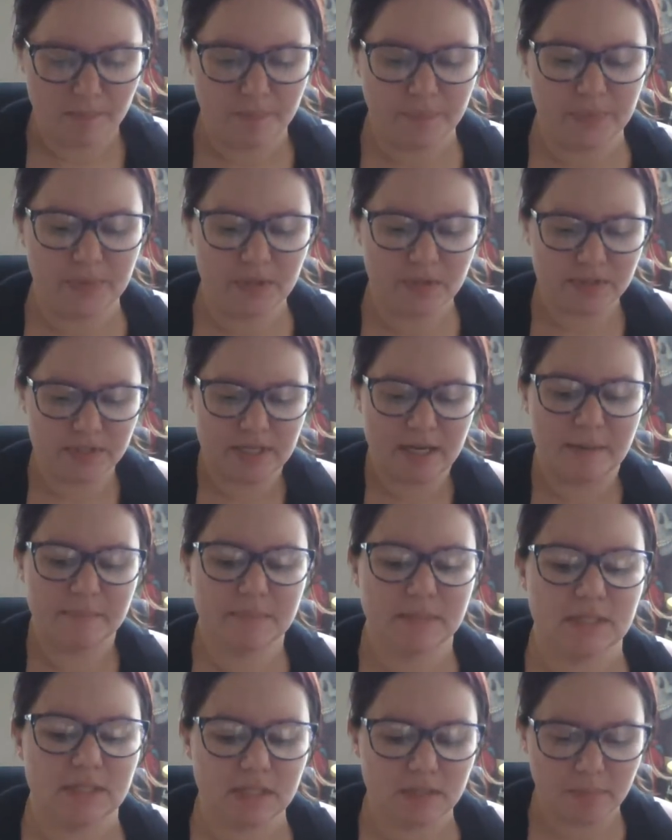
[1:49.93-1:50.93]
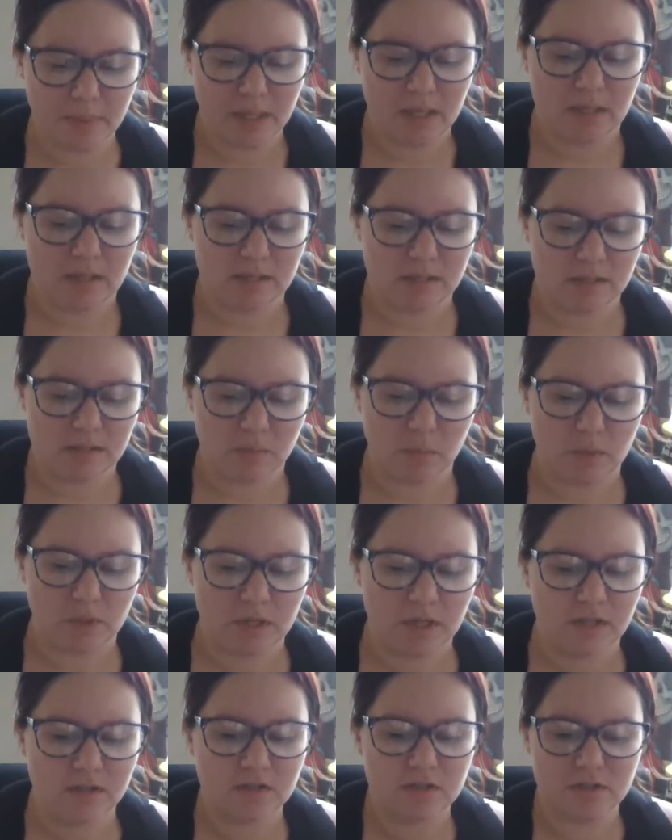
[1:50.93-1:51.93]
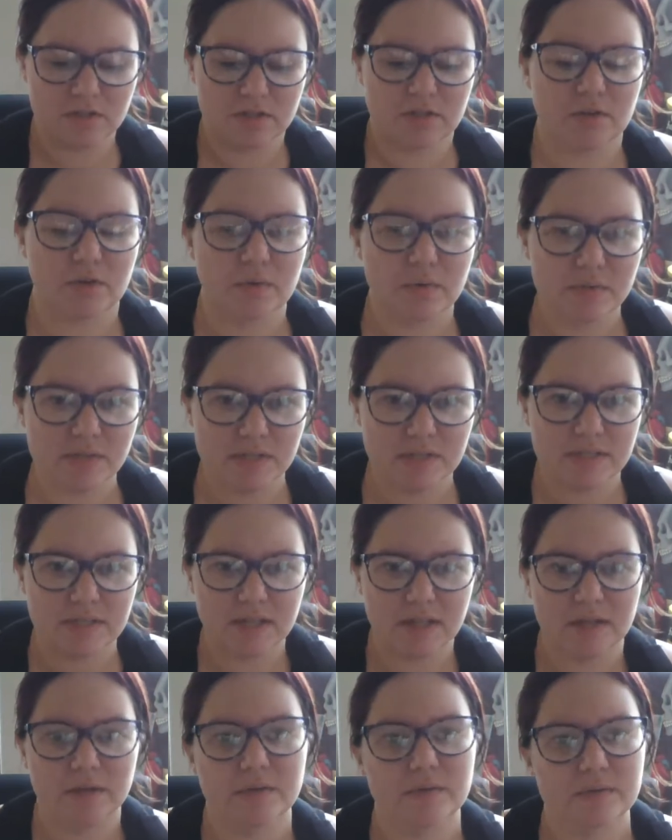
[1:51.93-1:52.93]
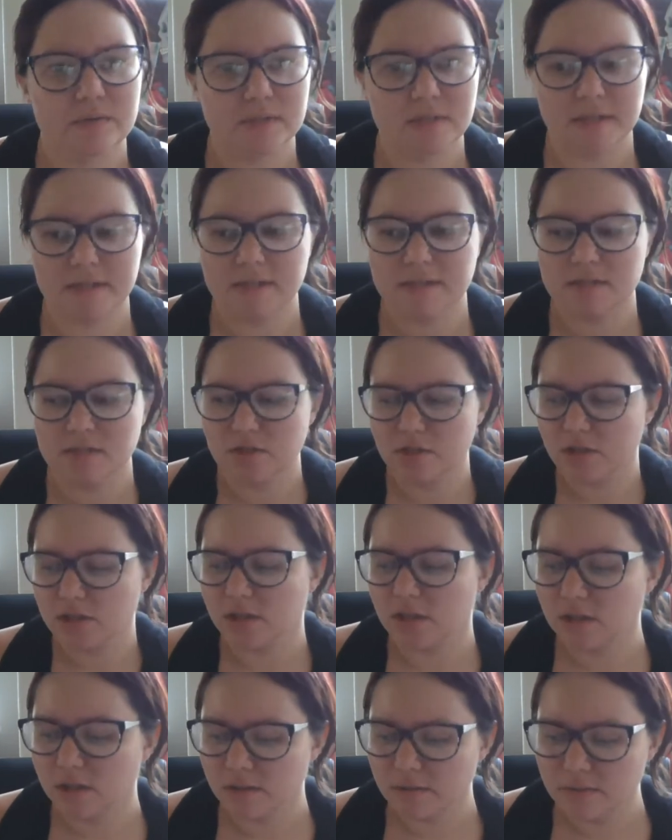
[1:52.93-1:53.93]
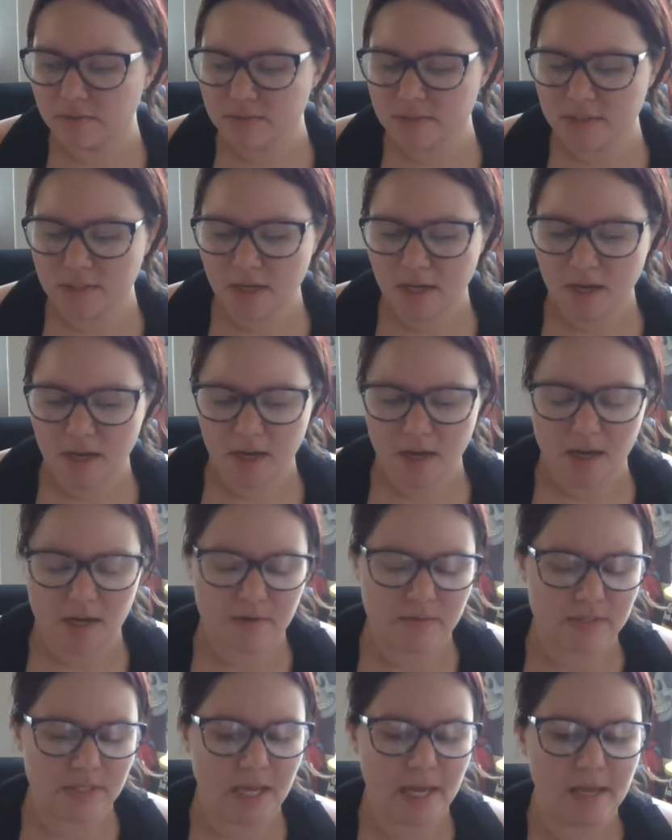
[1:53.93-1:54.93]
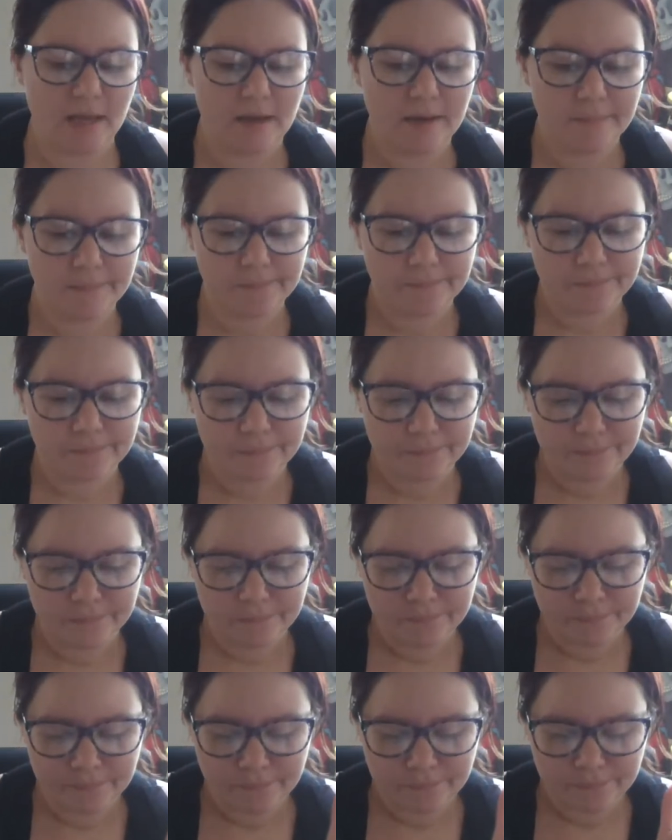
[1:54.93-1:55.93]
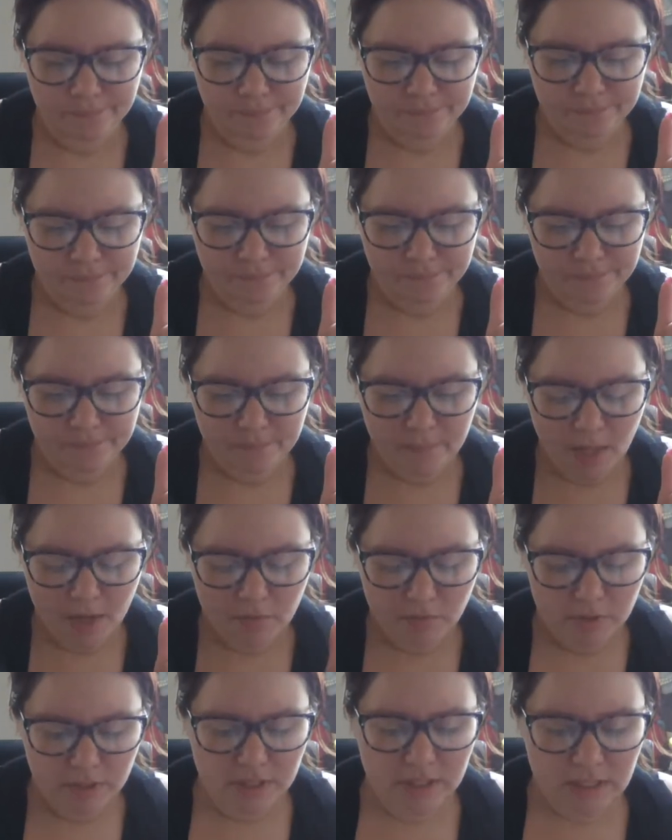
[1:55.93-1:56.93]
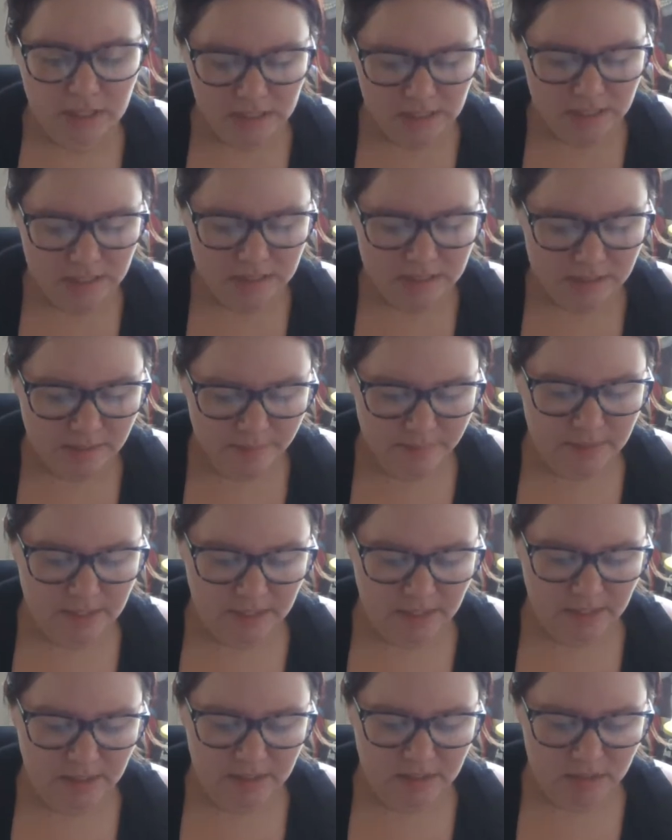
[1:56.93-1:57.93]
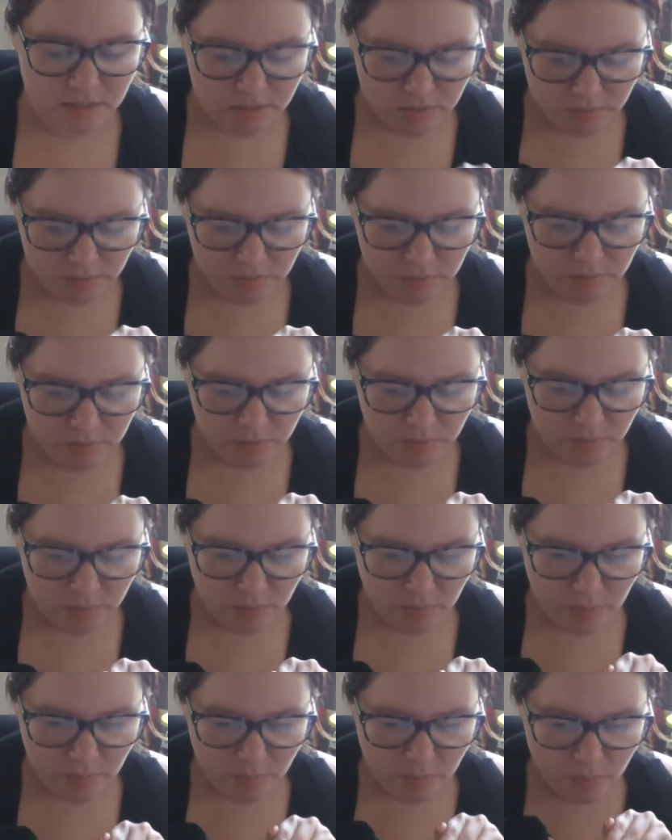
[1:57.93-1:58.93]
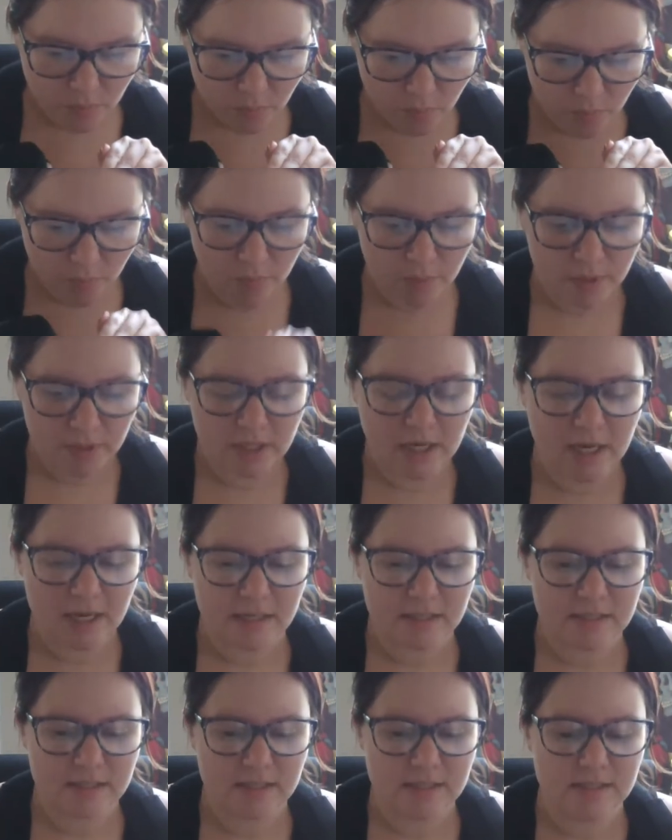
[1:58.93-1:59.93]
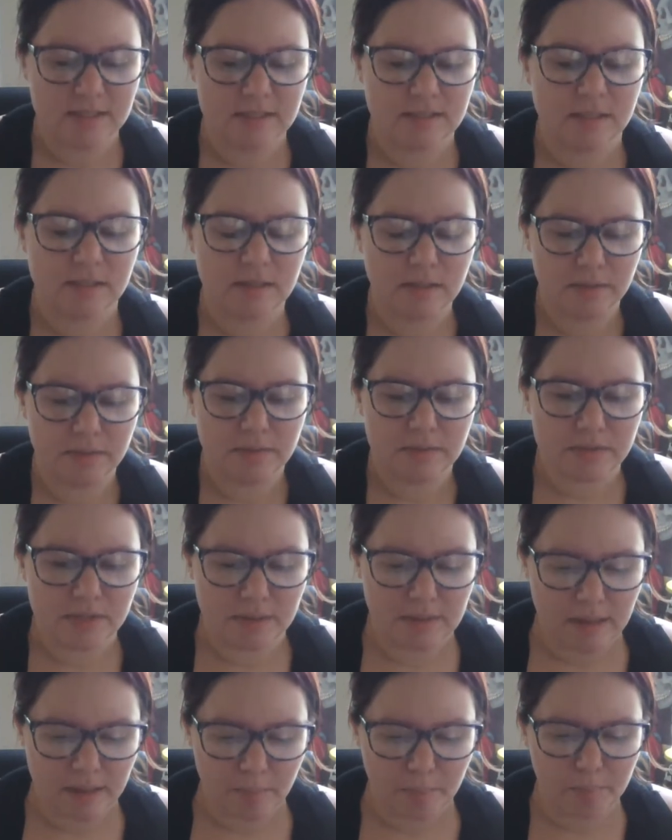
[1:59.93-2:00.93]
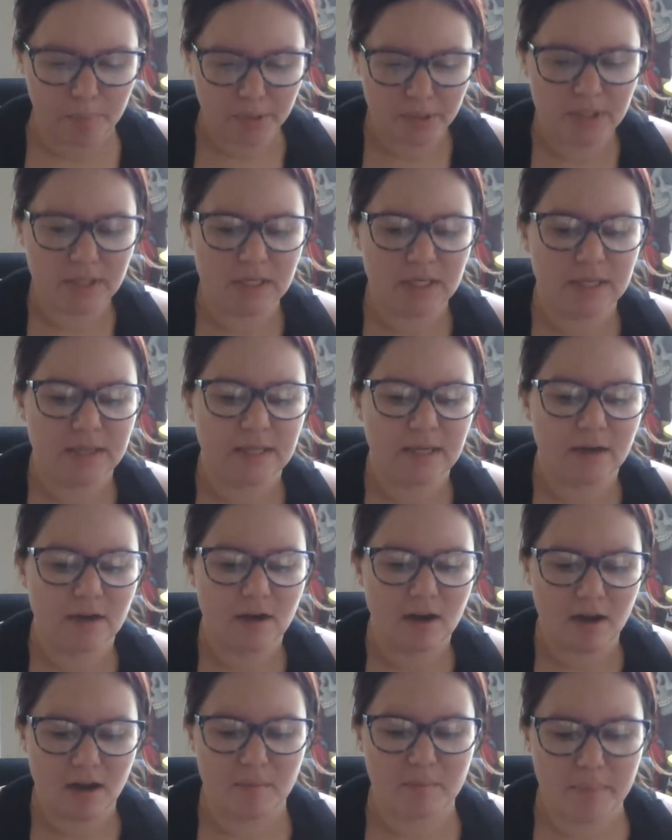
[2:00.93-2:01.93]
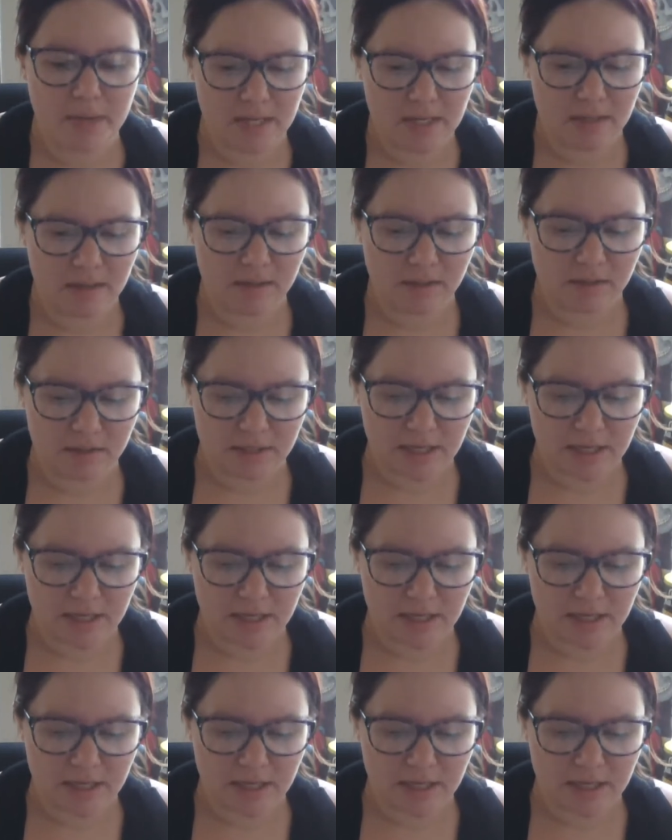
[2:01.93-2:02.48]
there's an empty space where he just throws his clothes, like his dirty clothes. And I was like, I really need something to organize his clothes and like put it in there and make it look